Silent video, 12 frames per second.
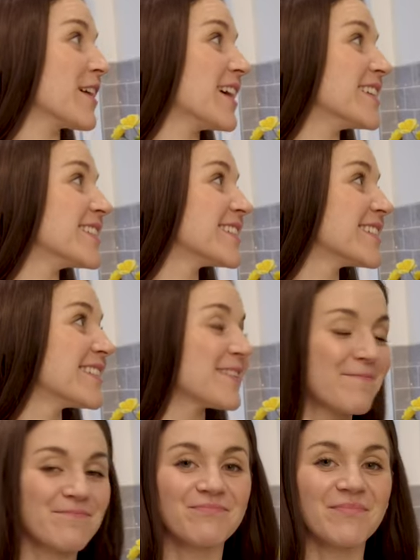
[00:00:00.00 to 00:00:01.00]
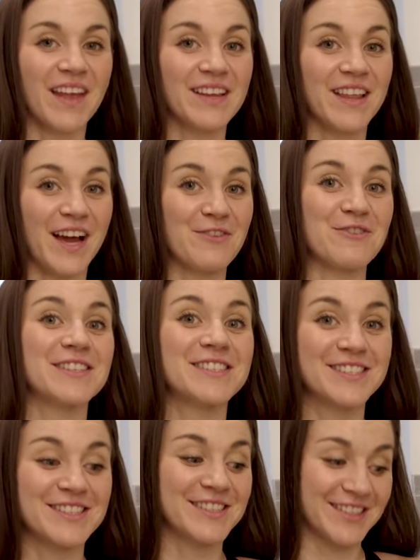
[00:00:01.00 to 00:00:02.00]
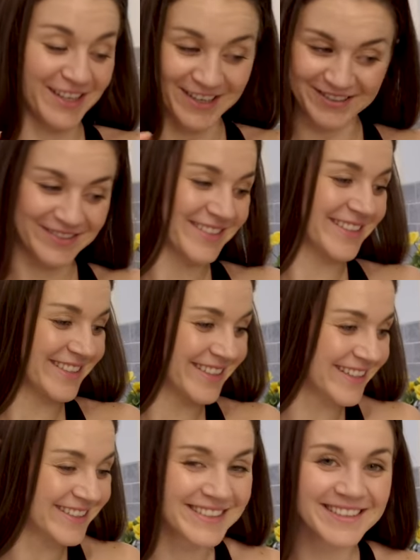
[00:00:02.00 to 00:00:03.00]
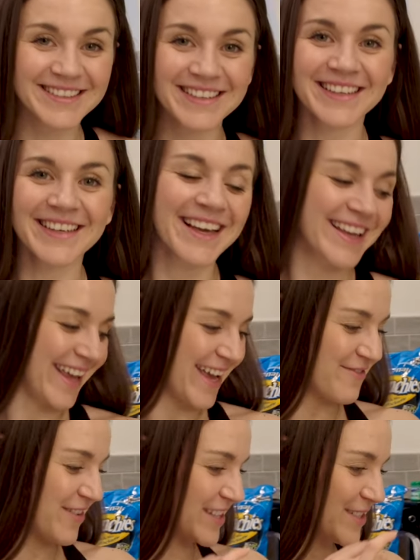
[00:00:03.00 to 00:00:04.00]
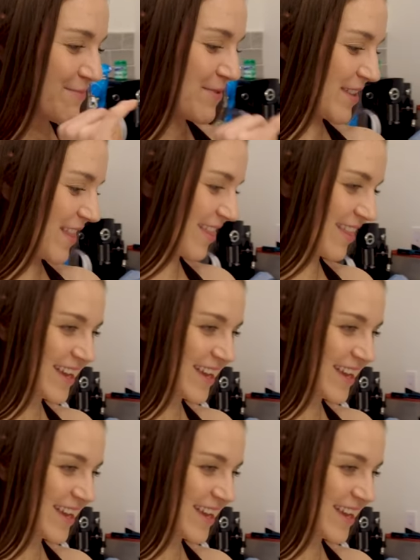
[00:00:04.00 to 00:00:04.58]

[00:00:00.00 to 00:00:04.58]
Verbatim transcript: right? Yeah. yeah. That was so good. Can't wait to put